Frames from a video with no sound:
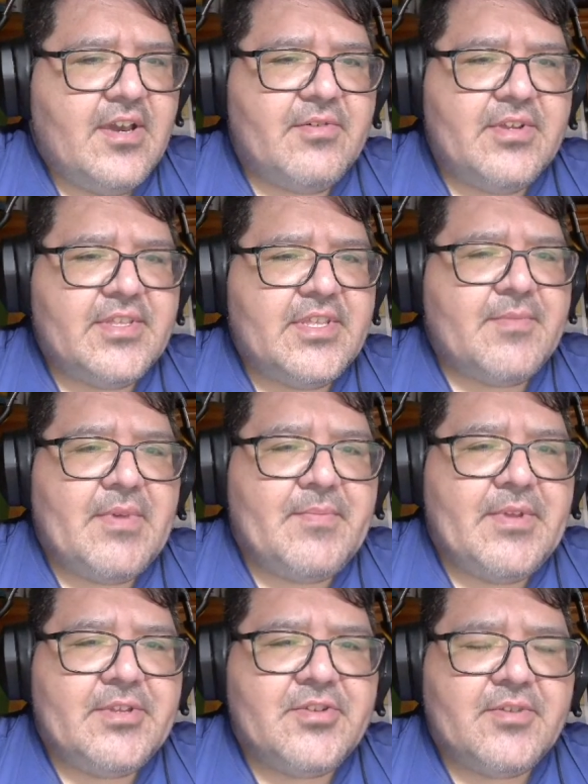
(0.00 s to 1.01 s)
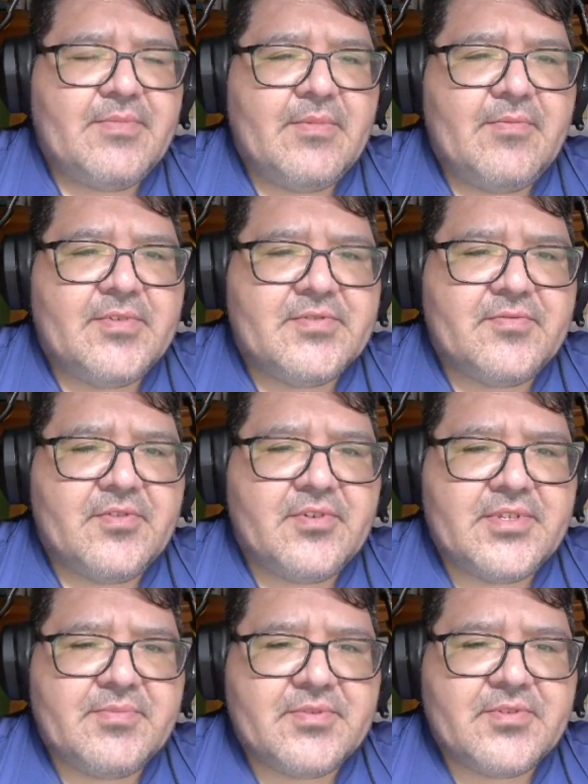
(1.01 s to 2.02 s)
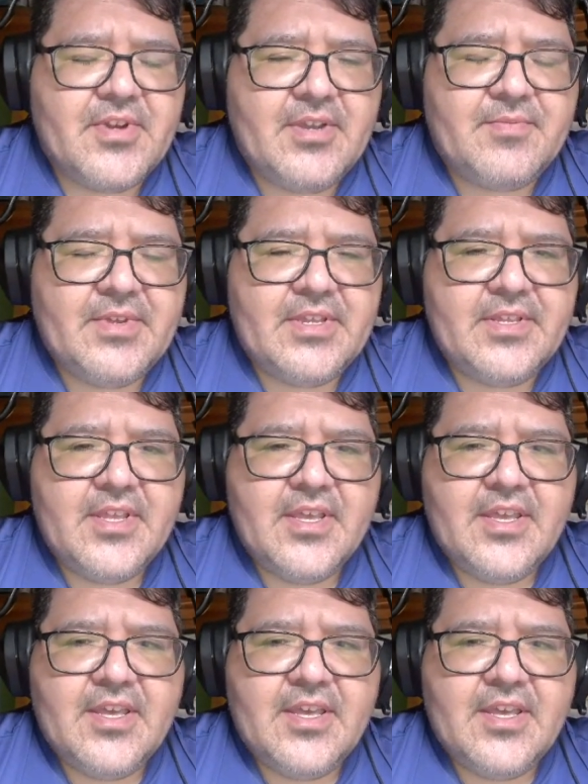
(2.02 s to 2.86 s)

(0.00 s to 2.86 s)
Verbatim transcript: I want to thank my Patreon members for subscribing.